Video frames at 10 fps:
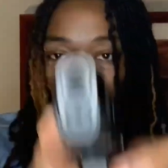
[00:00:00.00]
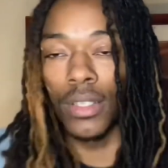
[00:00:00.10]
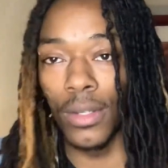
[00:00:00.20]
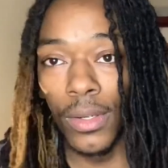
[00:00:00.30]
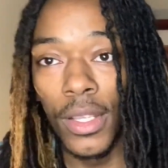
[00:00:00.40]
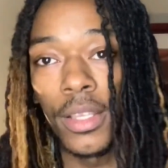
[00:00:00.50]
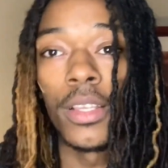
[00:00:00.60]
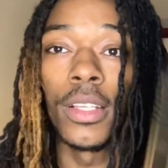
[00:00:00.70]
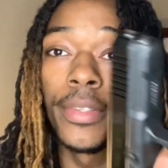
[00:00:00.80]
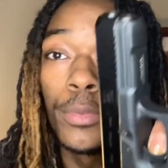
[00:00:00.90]
So,
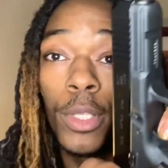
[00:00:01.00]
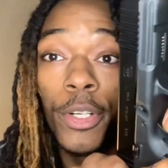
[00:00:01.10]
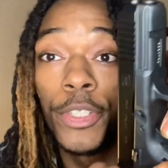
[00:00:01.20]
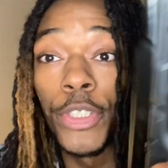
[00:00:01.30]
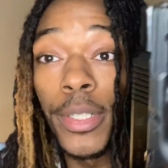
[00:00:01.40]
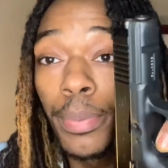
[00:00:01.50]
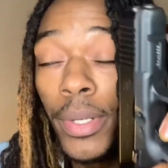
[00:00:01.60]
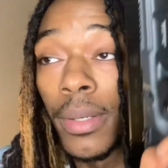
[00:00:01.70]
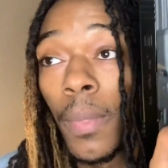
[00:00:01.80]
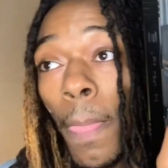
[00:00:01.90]
and you learn the trigger press,